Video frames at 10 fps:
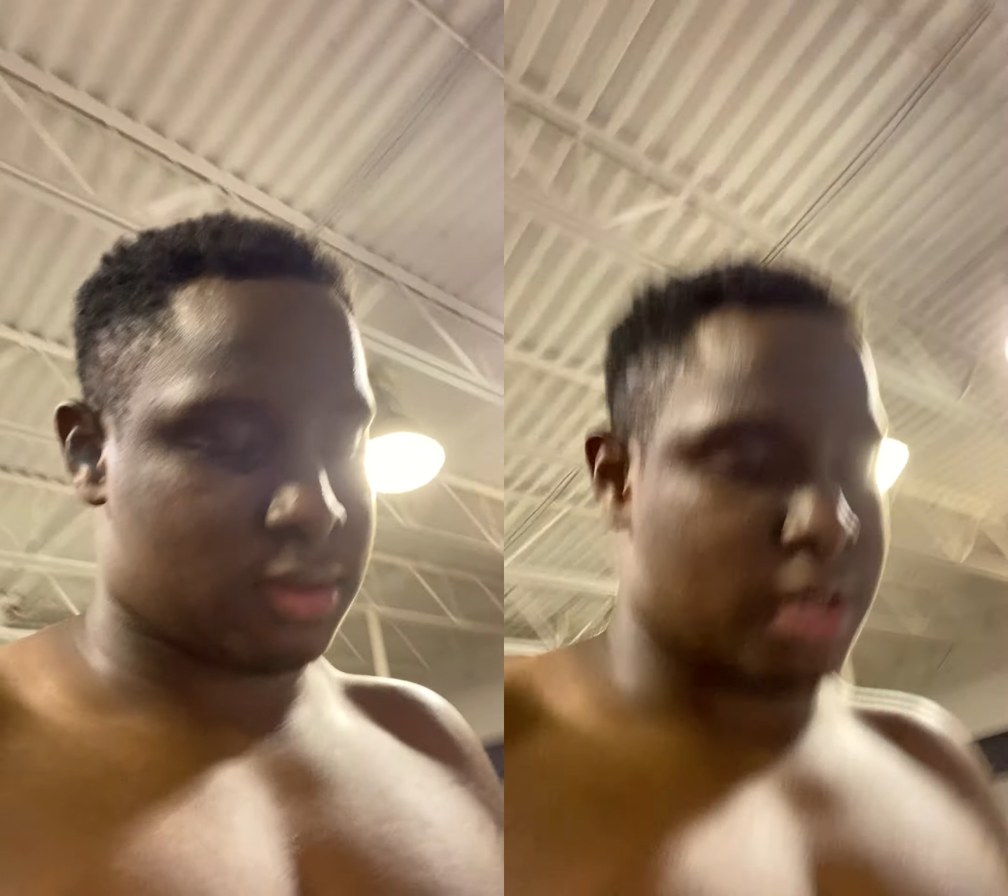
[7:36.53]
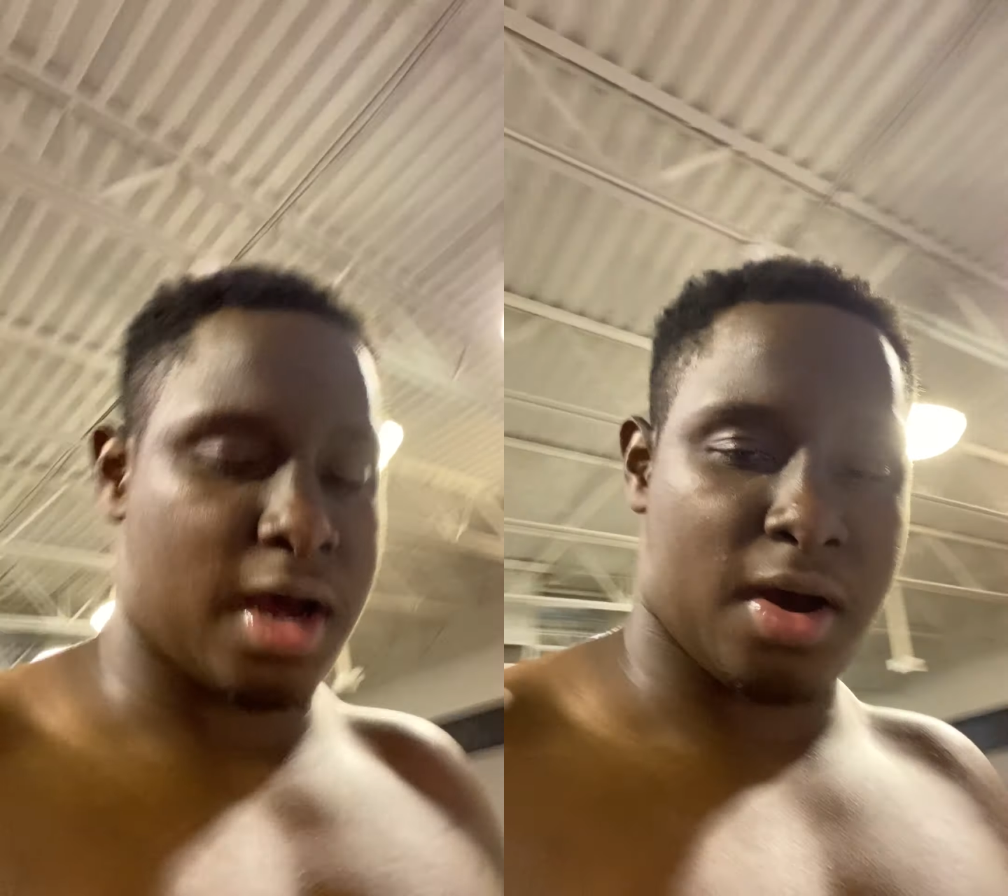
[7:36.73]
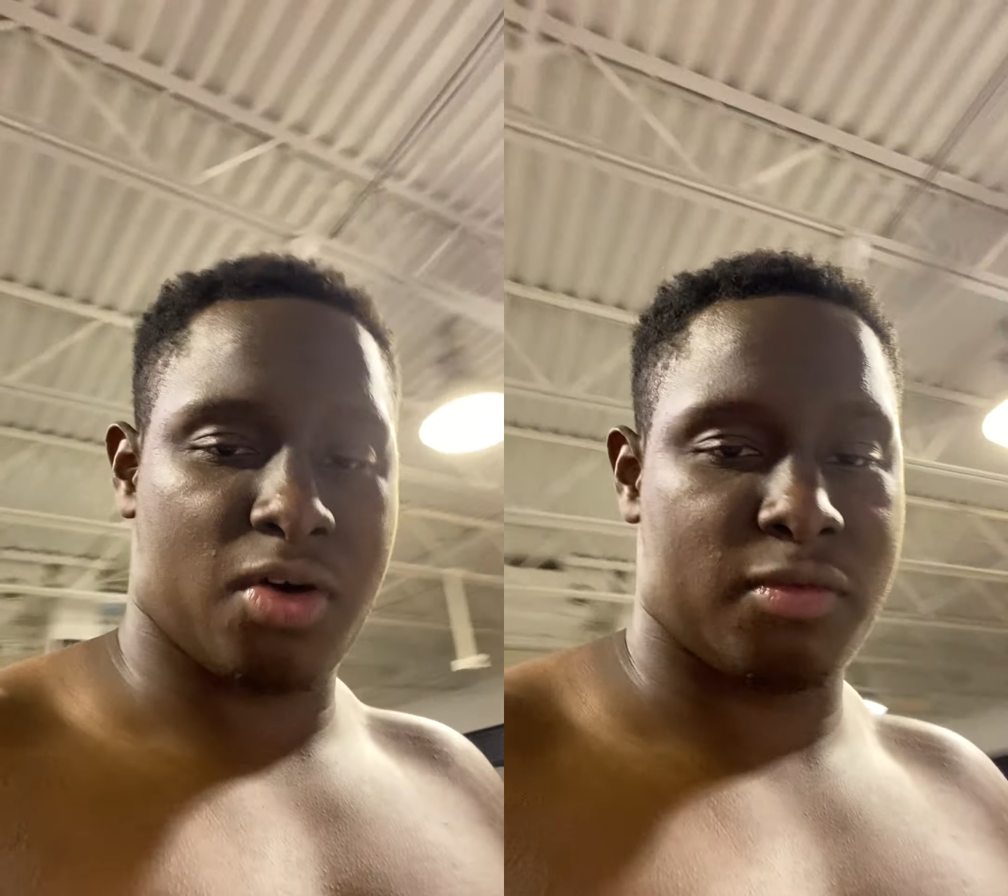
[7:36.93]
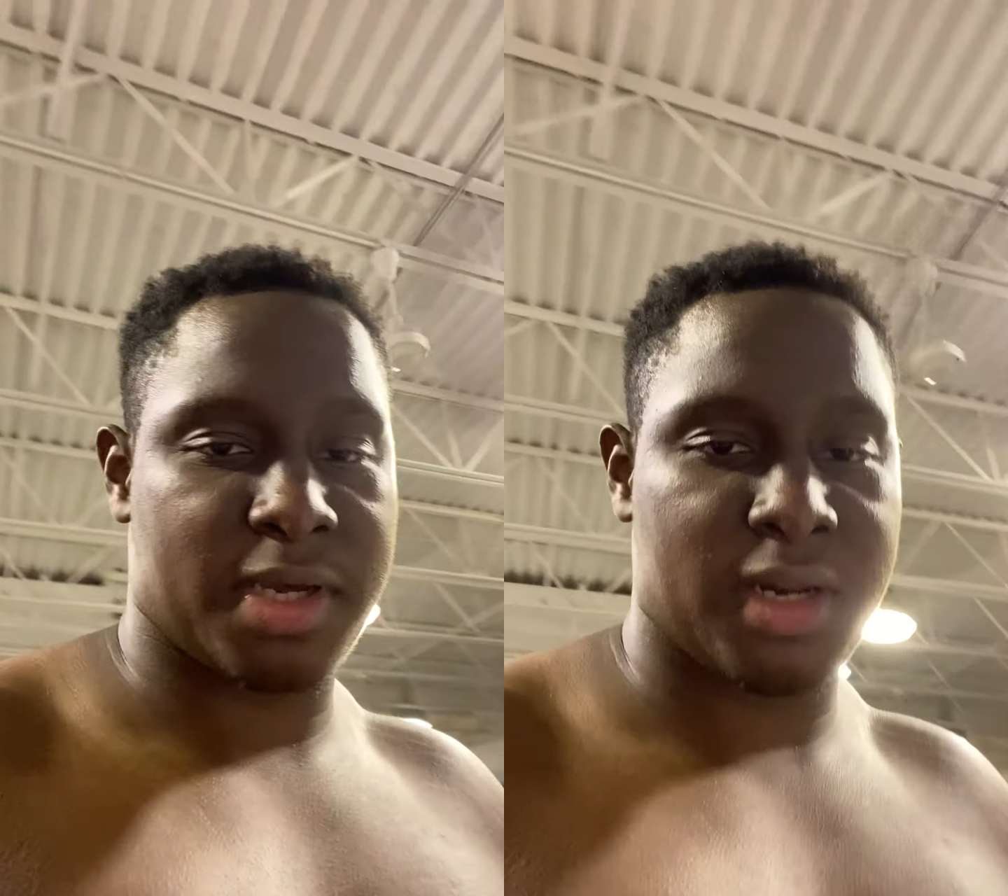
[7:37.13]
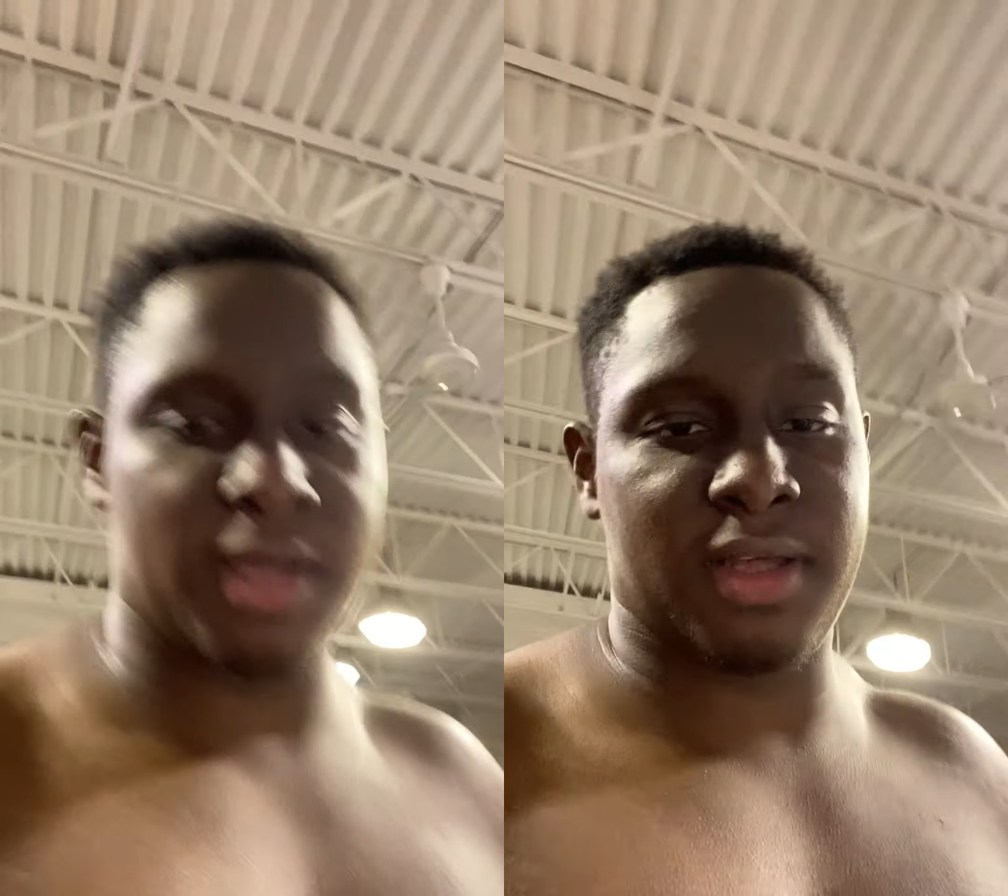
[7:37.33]
Dog,
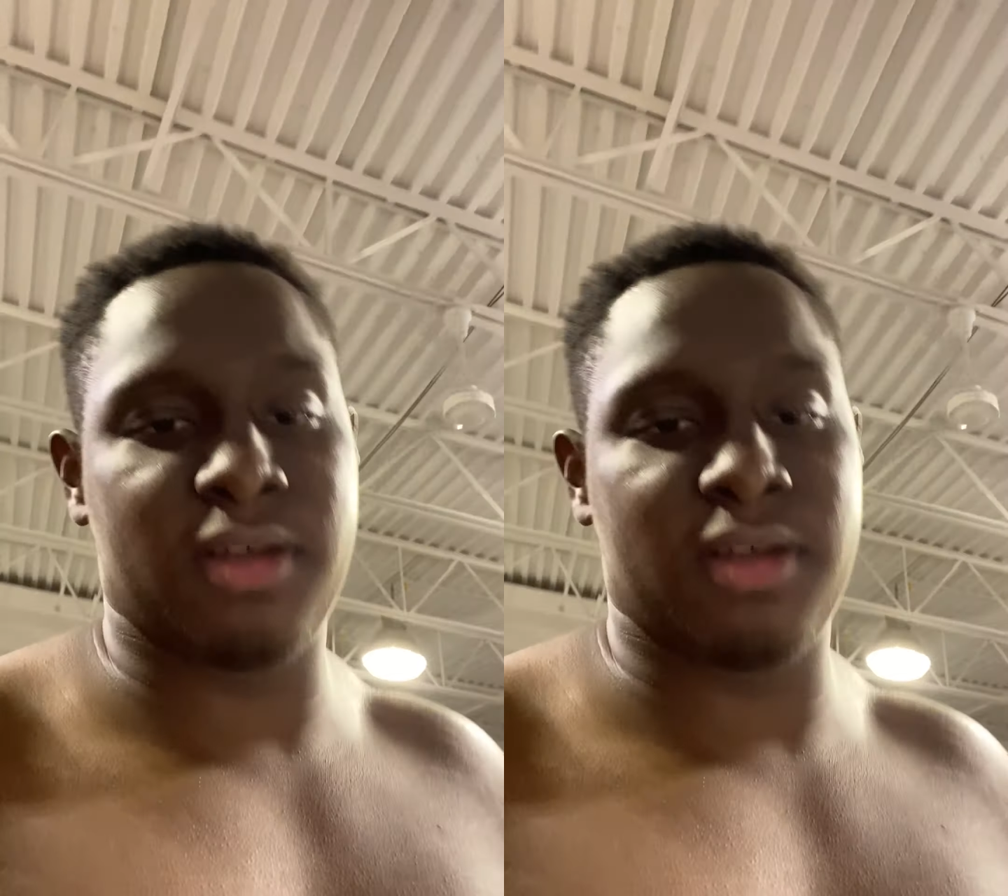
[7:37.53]
man.